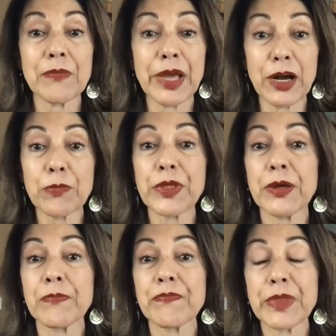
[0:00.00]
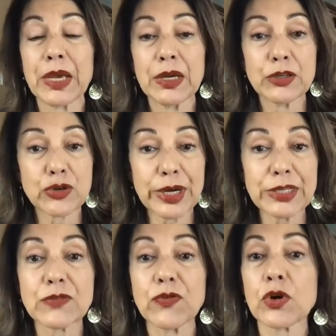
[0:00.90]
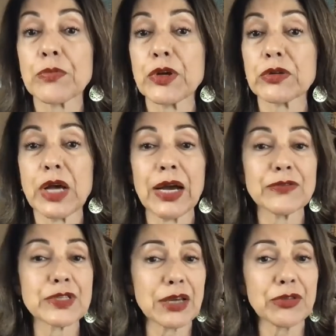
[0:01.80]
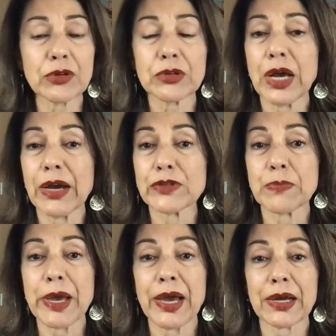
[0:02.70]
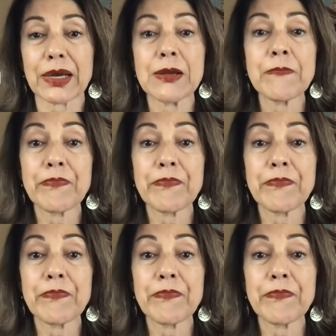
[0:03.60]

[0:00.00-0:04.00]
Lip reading: help them transform their lives, get their lives back,